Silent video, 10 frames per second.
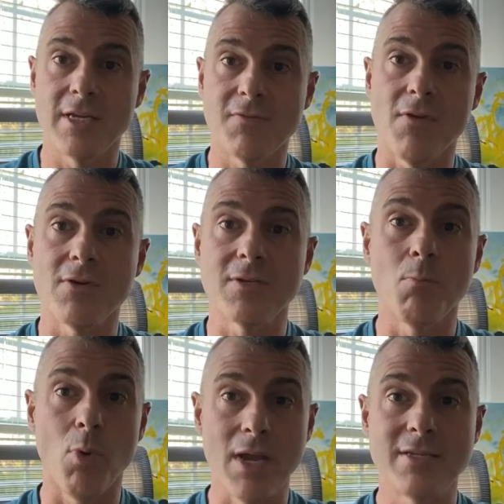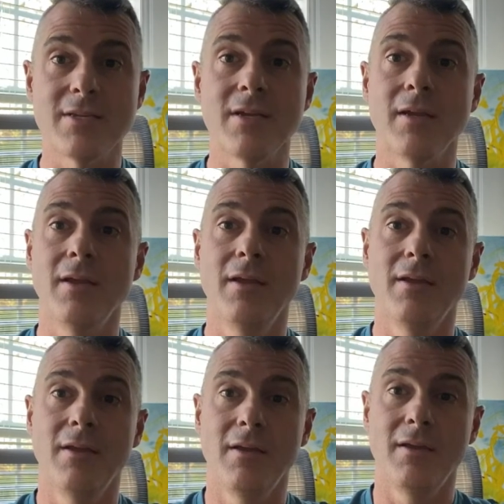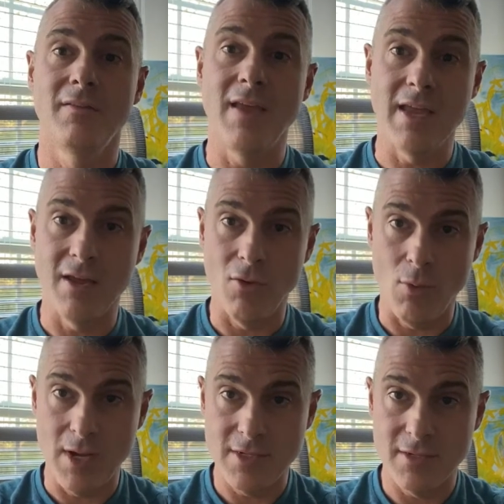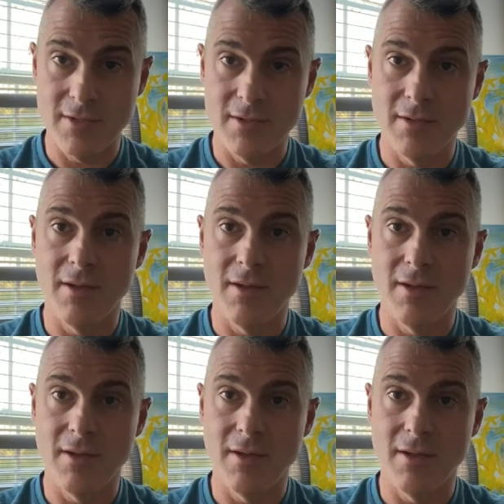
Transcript: as far as embracing taking a risk